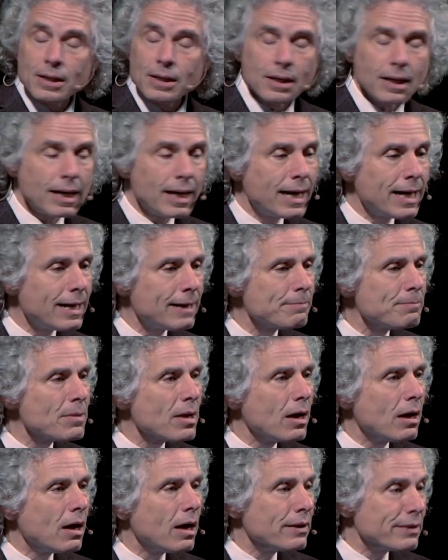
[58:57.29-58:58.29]
Mm-hmm.
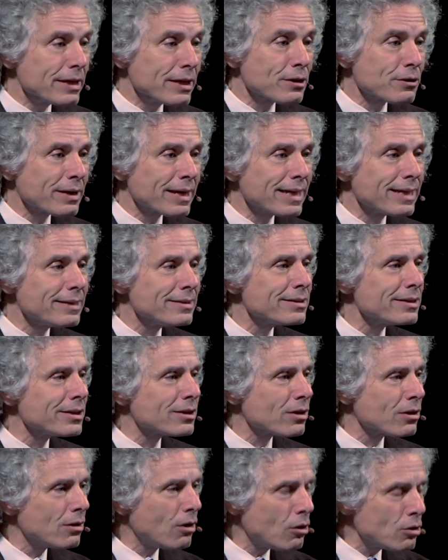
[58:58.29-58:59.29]
On the other hand, it